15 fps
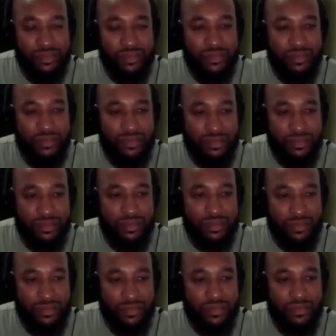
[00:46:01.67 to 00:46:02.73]

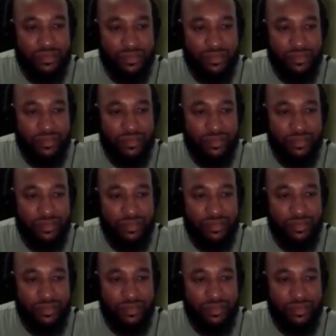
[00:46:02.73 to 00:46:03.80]

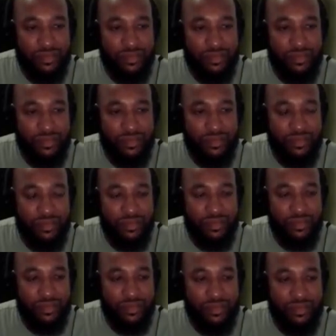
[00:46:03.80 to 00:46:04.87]

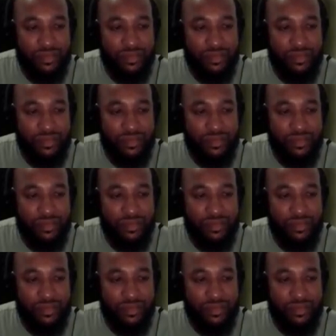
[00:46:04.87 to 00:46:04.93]
The person shown says nothing.